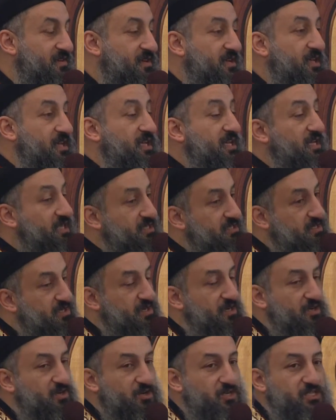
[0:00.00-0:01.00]

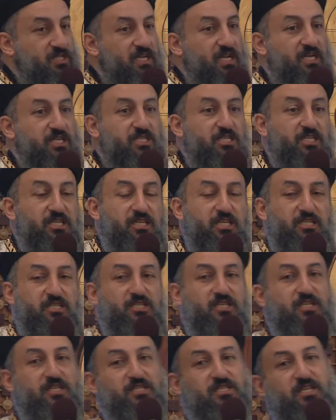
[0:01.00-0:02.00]
Easter and resurrection.
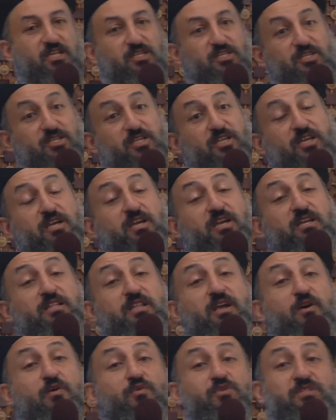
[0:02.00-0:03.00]
Easter, resurrection.
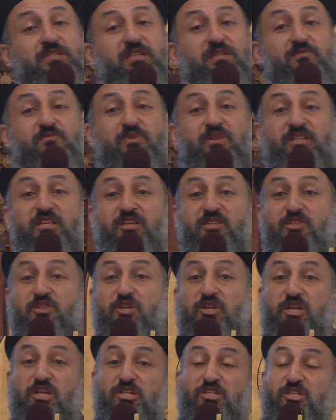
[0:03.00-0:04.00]
Now we're celebrating the
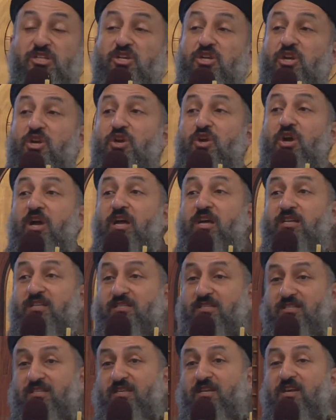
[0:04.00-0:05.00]
risen
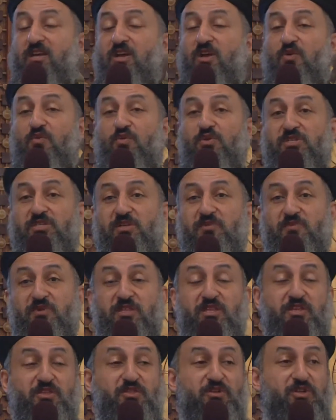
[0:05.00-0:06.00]
Christ. We're
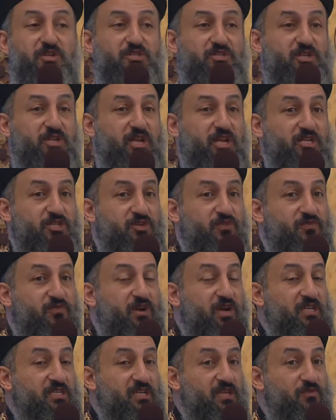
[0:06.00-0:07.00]
celebrating the resurrection of
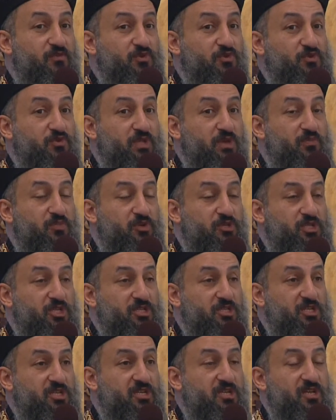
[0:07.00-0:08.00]
Christ, and we do that
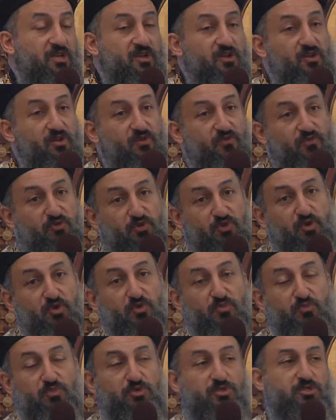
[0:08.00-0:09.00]
procession for
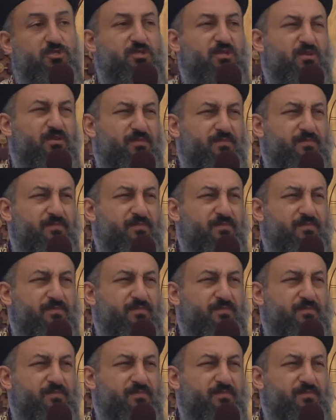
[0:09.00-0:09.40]
almost